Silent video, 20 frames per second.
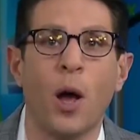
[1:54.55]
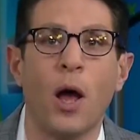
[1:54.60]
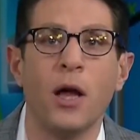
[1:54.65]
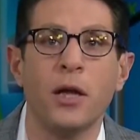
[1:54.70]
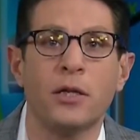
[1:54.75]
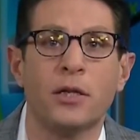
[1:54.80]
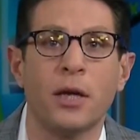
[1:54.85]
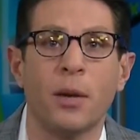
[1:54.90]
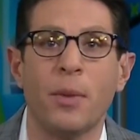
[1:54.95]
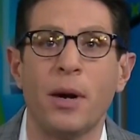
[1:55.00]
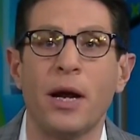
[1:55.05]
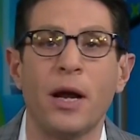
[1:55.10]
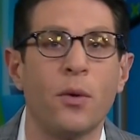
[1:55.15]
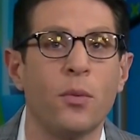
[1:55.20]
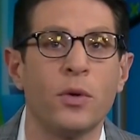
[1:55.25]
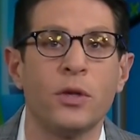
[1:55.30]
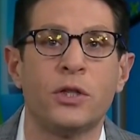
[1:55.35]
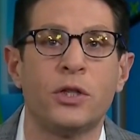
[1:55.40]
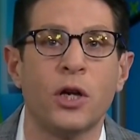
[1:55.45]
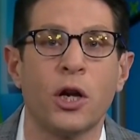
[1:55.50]
punt. I mean,
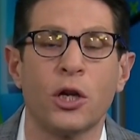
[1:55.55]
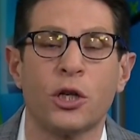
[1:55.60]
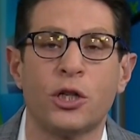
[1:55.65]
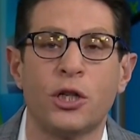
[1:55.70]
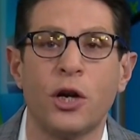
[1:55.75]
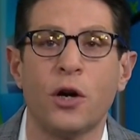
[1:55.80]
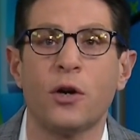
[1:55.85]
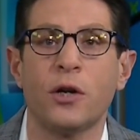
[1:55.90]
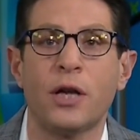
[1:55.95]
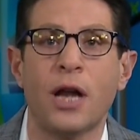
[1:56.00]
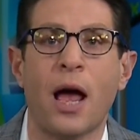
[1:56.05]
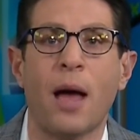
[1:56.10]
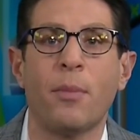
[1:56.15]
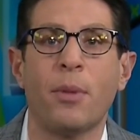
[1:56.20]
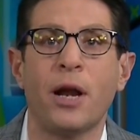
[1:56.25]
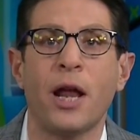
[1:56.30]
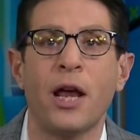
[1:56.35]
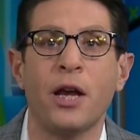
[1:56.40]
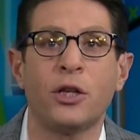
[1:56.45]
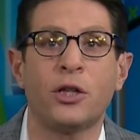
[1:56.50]
it was just sheer
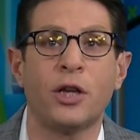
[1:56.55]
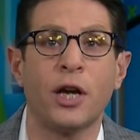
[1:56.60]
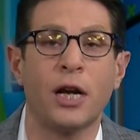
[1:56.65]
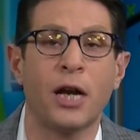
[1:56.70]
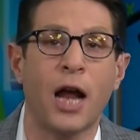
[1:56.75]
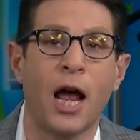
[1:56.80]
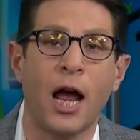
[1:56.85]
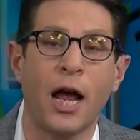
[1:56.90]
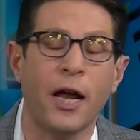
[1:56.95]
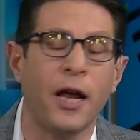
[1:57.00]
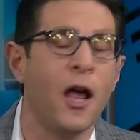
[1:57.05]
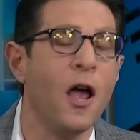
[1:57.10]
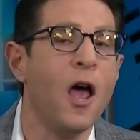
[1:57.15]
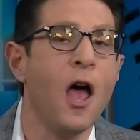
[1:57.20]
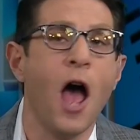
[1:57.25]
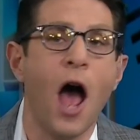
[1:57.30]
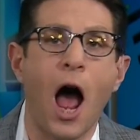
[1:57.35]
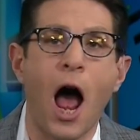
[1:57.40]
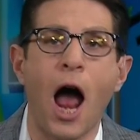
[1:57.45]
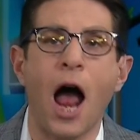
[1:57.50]
domination. And
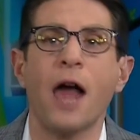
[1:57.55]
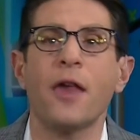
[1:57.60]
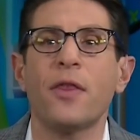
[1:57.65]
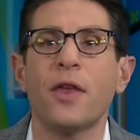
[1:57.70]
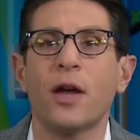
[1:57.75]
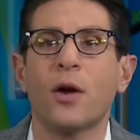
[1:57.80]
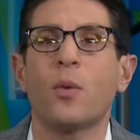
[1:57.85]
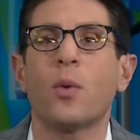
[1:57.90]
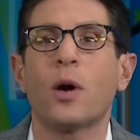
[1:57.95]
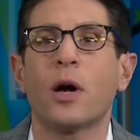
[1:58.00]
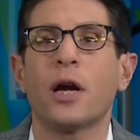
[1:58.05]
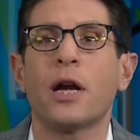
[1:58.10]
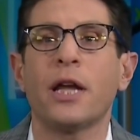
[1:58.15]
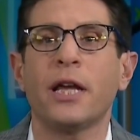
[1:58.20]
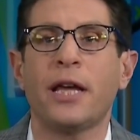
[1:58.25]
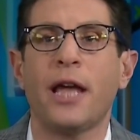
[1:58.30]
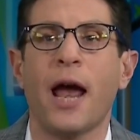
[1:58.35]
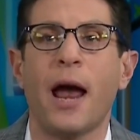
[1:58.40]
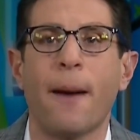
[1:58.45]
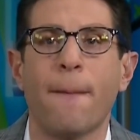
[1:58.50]
I think we're going
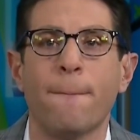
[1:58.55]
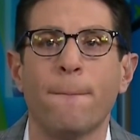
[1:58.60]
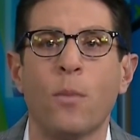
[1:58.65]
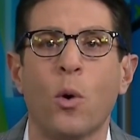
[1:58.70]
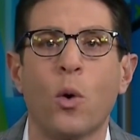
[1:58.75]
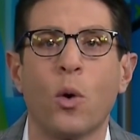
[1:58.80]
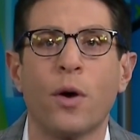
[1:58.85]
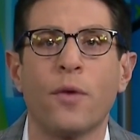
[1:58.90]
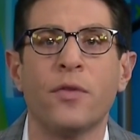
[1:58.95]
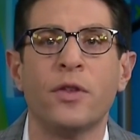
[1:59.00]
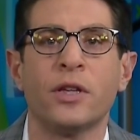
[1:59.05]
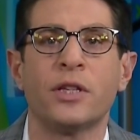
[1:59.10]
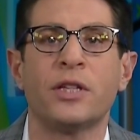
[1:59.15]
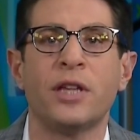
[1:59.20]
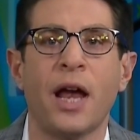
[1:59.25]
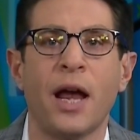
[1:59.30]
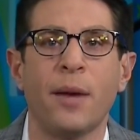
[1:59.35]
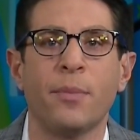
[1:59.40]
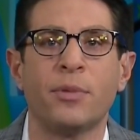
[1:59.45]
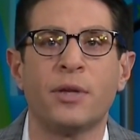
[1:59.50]
to get more of the
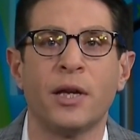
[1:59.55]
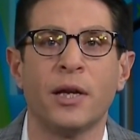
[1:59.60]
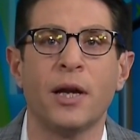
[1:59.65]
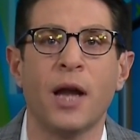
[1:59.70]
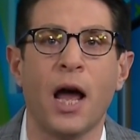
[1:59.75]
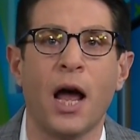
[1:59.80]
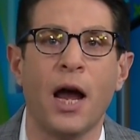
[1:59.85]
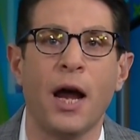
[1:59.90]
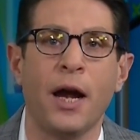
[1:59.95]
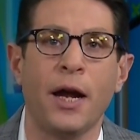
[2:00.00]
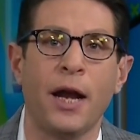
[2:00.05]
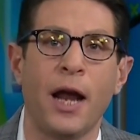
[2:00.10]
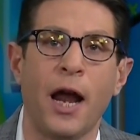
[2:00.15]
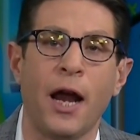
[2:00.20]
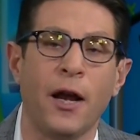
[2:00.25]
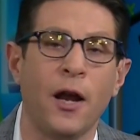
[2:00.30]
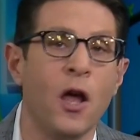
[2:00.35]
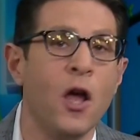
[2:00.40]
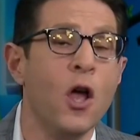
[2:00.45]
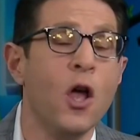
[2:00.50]
same tonight.
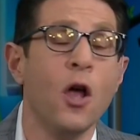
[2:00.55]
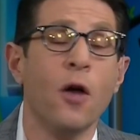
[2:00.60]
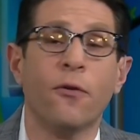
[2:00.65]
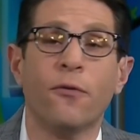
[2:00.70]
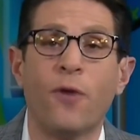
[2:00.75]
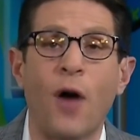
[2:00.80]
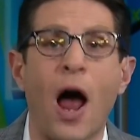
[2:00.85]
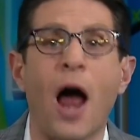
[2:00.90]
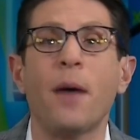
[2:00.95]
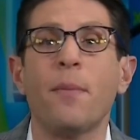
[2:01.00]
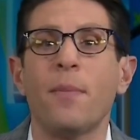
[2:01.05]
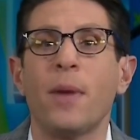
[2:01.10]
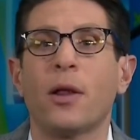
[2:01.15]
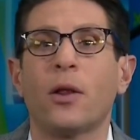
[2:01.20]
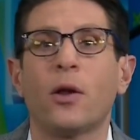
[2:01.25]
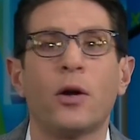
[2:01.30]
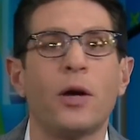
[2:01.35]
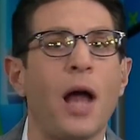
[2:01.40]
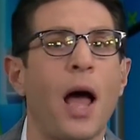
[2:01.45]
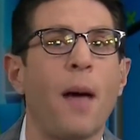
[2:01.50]
And Von
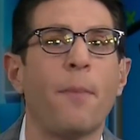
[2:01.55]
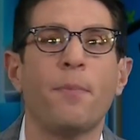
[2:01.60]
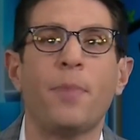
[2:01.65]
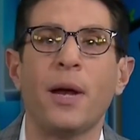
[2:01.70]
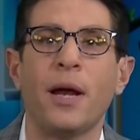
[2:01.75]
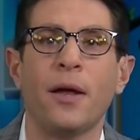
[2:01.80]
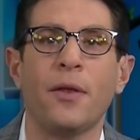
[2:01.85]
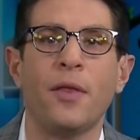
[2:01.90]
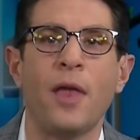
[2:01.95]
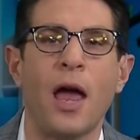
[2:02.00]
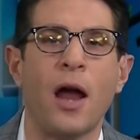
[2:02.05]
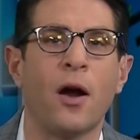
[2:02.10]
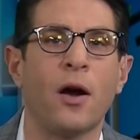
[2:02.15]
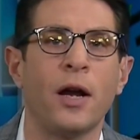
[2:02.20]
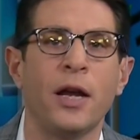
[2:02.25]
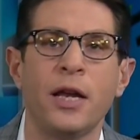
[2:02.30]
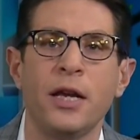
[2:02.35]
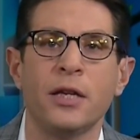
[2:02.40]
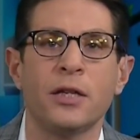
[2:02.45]
Miller not being there,